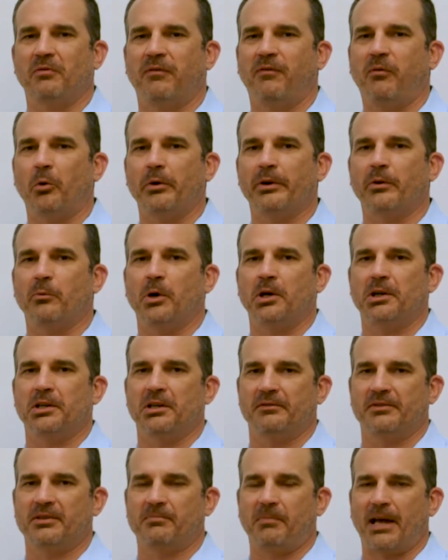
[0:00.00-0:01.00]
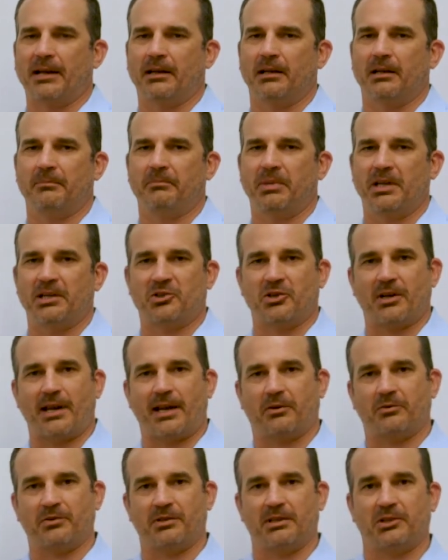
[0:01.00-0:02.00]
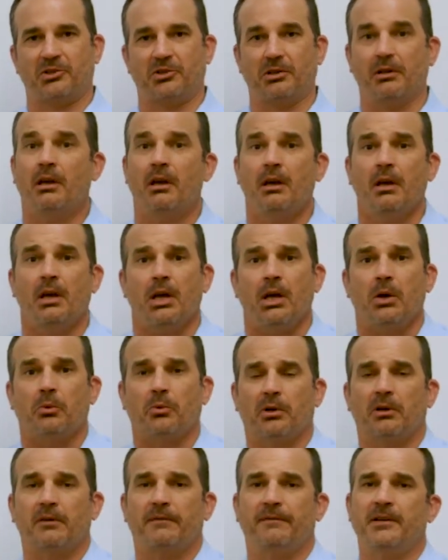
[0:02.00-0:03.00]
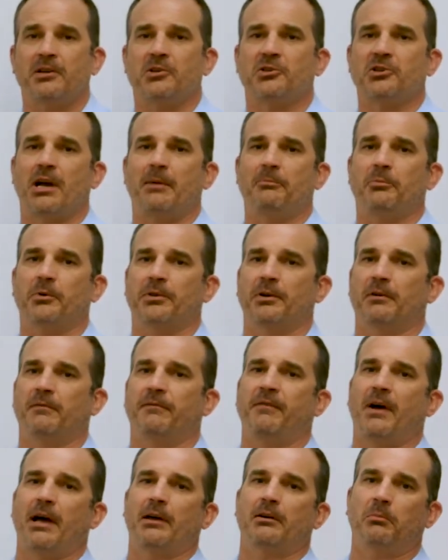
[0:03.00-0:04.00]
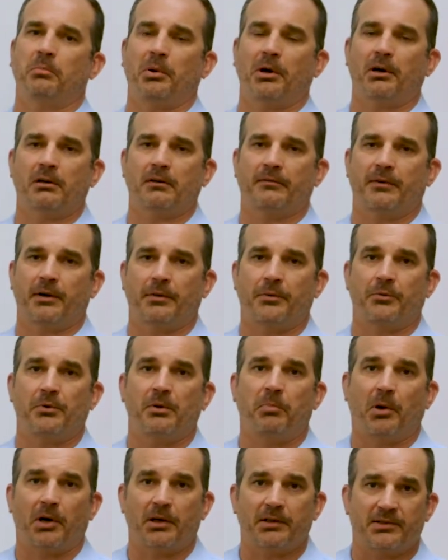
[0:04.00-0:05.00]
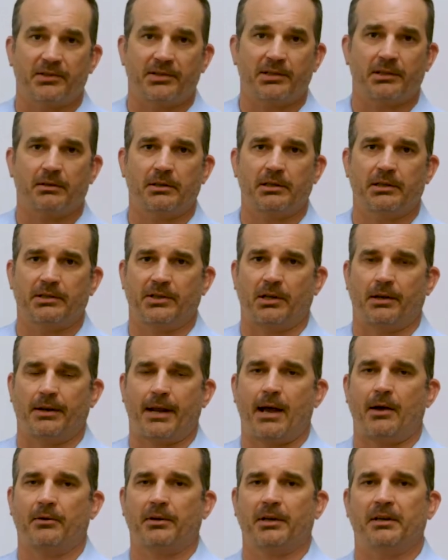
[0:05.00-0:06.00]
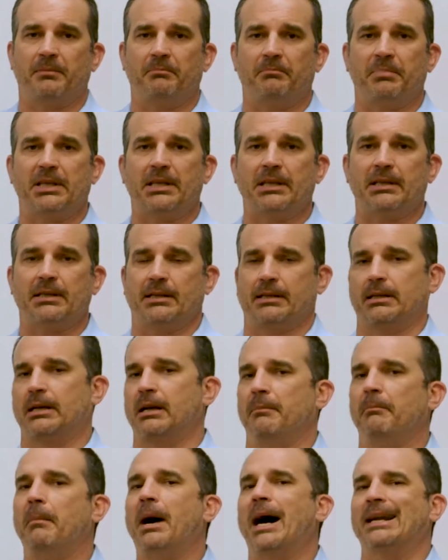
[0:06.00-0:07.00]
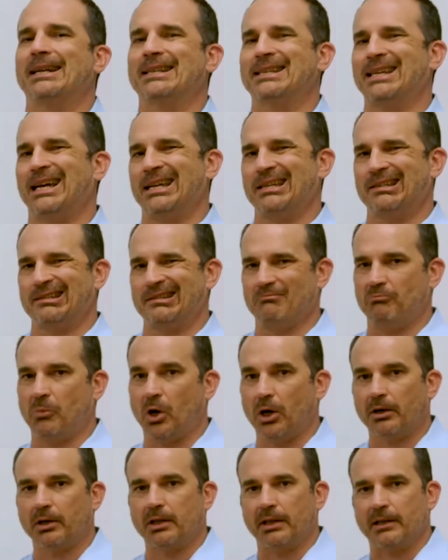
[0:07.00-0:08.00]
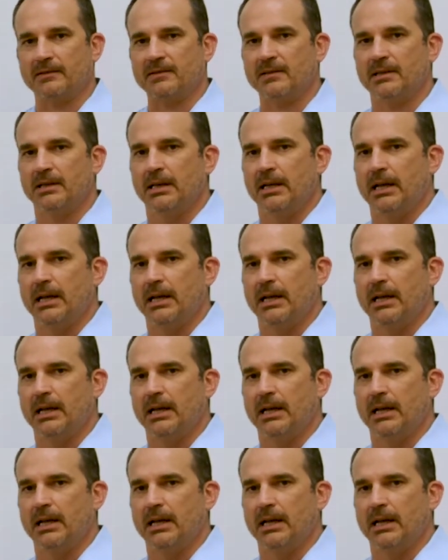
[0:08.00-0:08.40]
41 of Spot On Patient Acquisition. We're going to finish up with our final part of our three-part series on how to compete in a commoditized market.